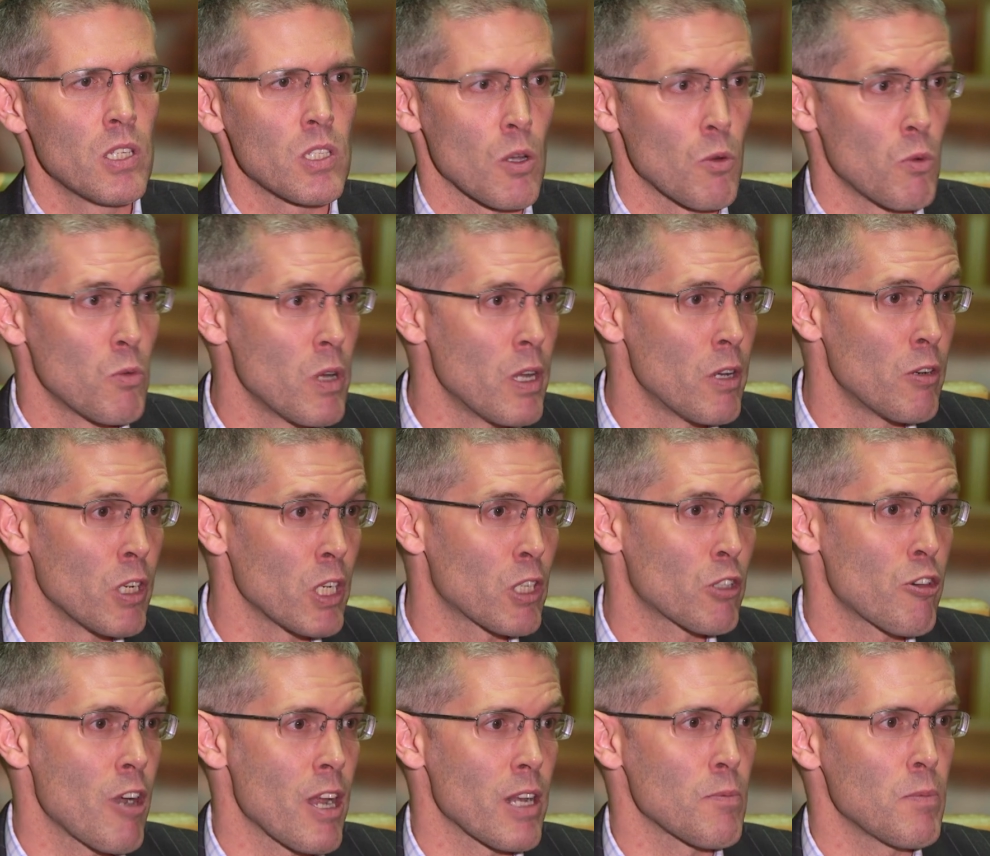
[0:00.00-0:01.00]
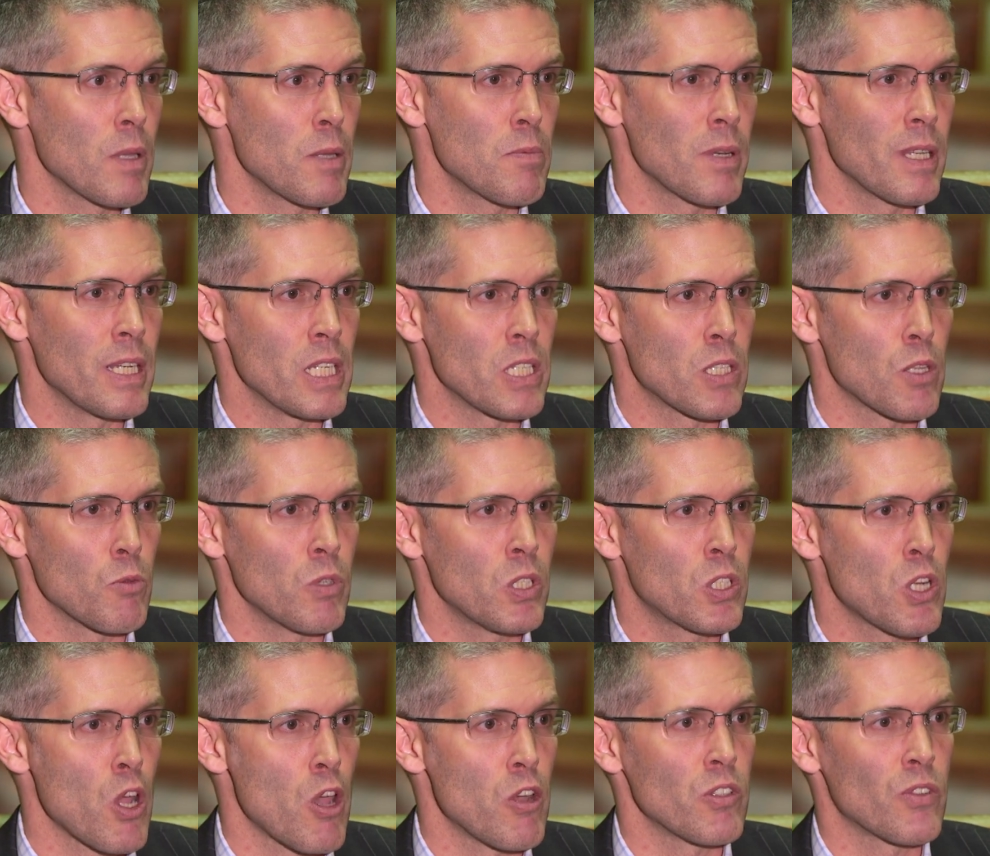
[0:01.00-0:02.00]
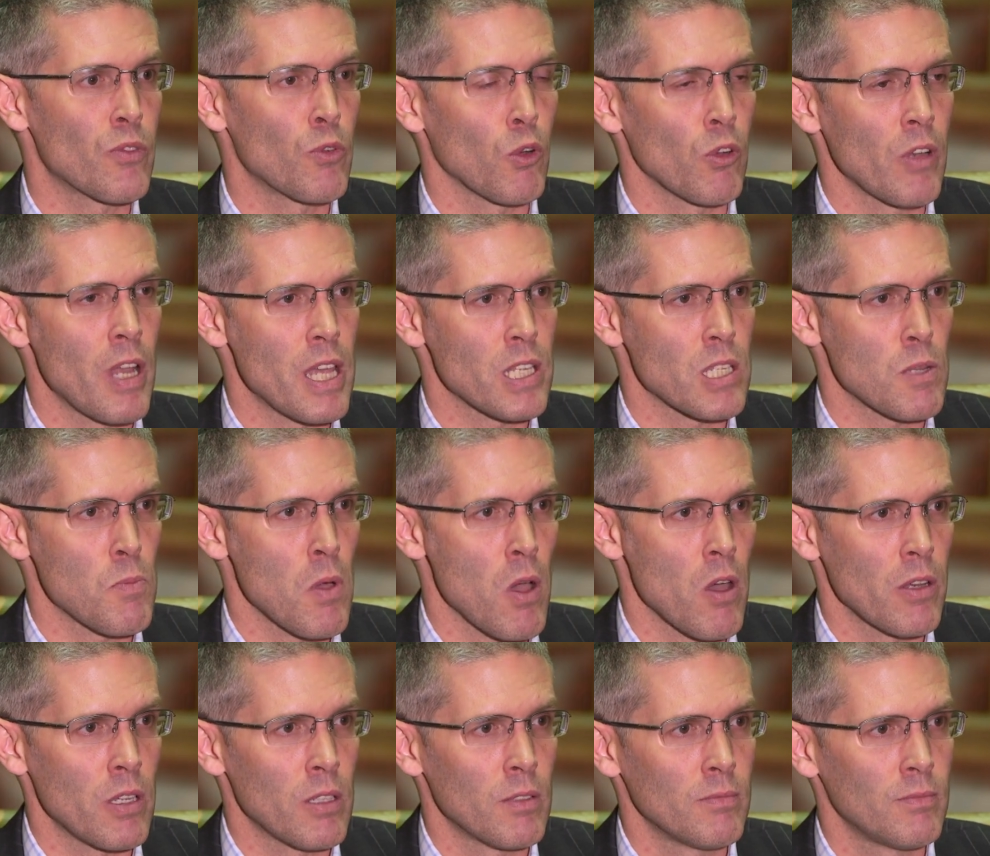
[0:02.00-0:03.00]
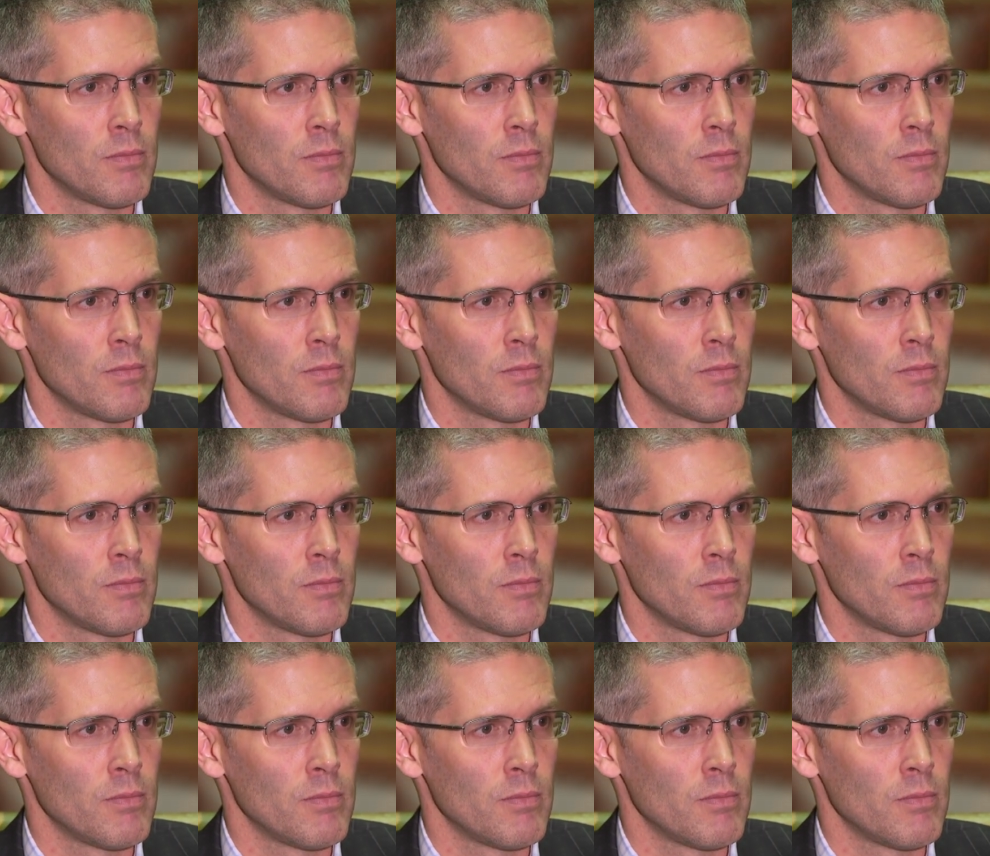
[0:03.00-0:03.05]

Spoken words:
So we're incredibly pleased that we chose 4Net as a partner.